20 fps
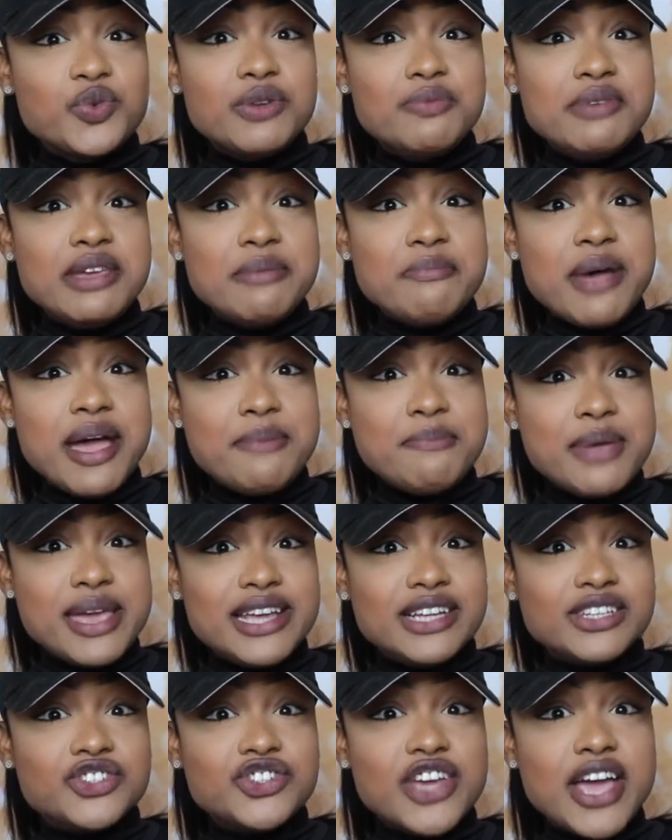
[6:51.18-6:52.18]
would be my
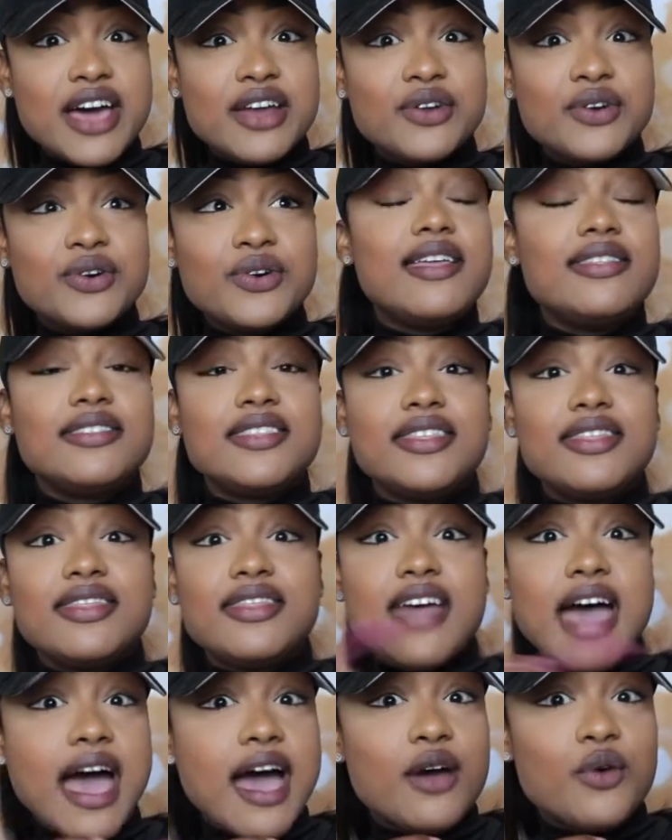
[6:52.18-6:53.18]
main channel, and
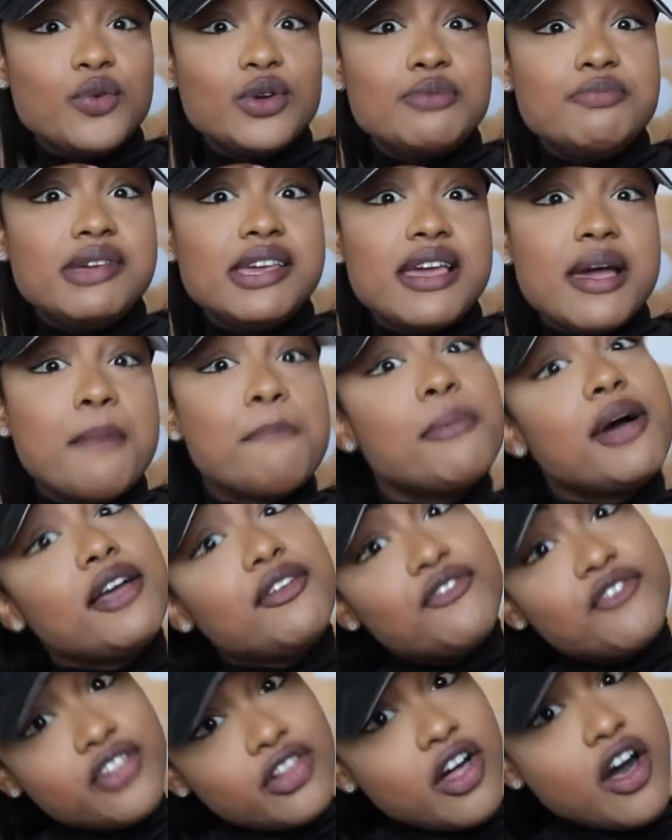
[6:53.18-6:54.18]
that would be my
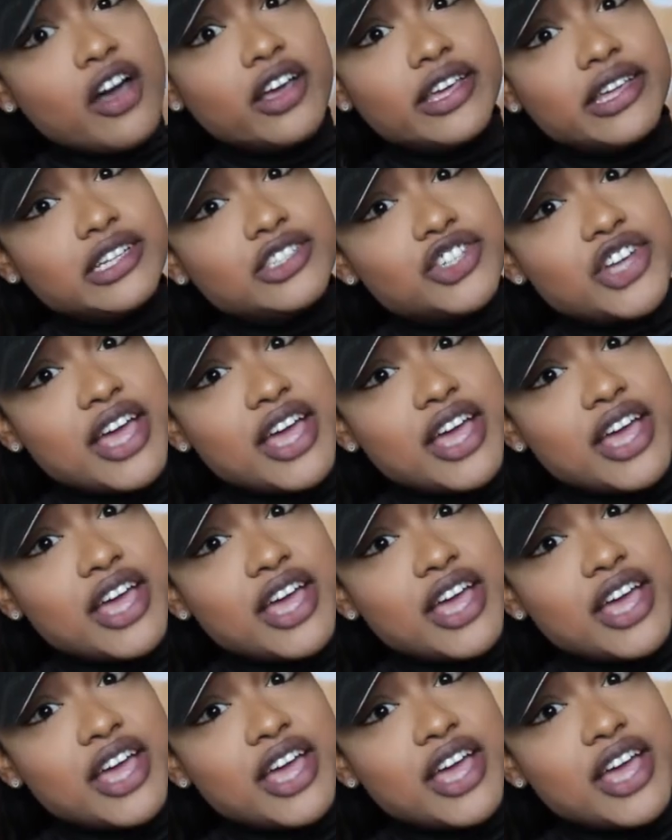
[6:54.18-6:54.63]
vlogging